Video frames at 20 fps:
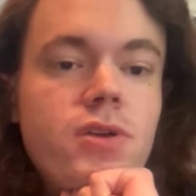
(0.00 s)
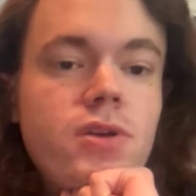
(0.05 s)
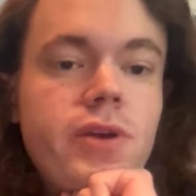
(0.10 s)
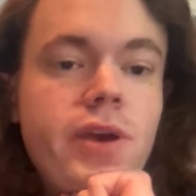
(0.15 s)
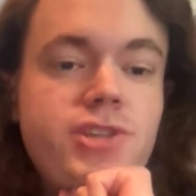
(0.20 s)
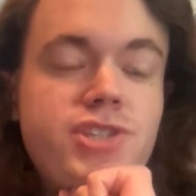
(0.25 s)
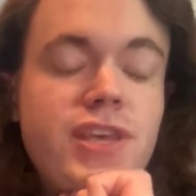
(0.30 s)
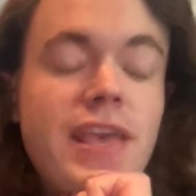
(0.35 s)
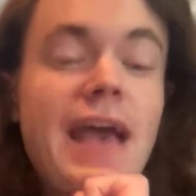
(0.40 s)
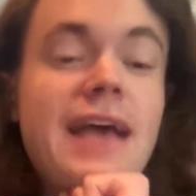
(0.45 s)

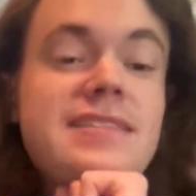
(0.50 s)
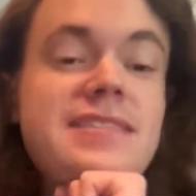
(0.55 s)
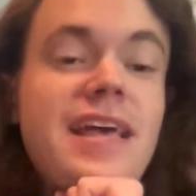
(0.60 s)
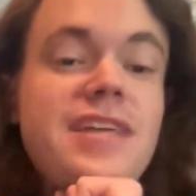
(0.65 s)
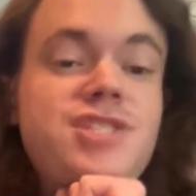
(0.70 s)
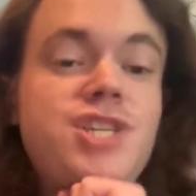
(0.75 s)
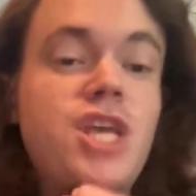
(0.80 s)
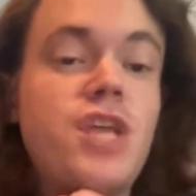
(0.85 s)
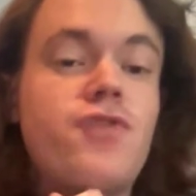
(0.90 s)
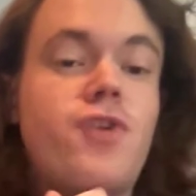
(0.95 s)
Because she has
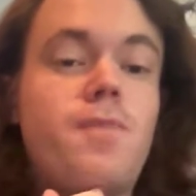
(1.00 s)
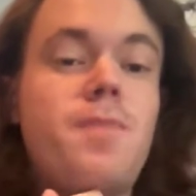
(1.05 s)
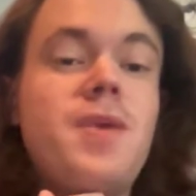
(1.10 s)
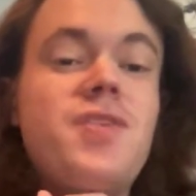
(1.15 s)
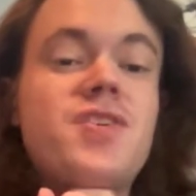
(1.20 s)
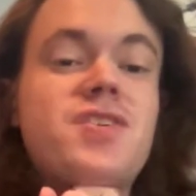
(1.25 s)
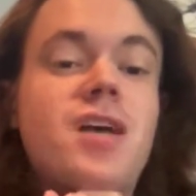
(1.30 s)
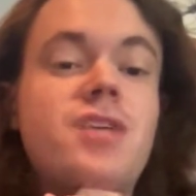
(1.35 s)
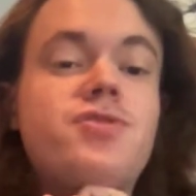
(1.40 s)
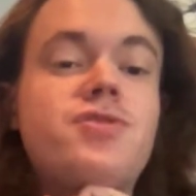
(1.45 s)
that she can repeat
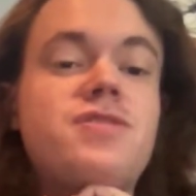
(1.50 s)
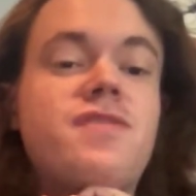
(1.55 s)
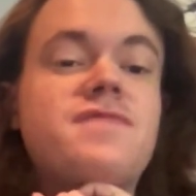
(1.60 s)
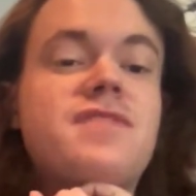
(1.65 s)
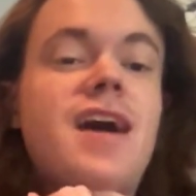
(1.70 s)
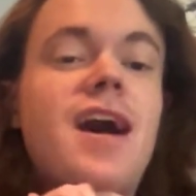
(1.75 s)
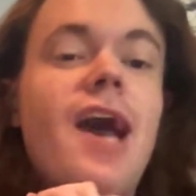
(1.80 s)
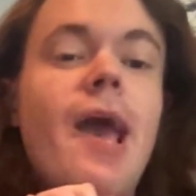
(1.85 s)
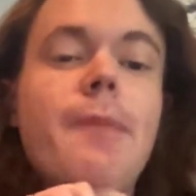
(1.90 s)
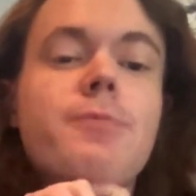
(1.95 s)
this hundreds of
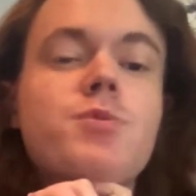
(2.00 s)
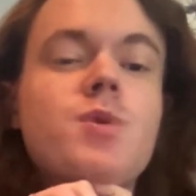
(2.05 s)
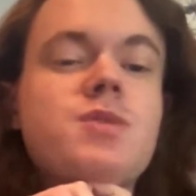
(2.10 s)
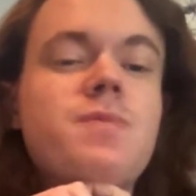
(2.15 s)
times,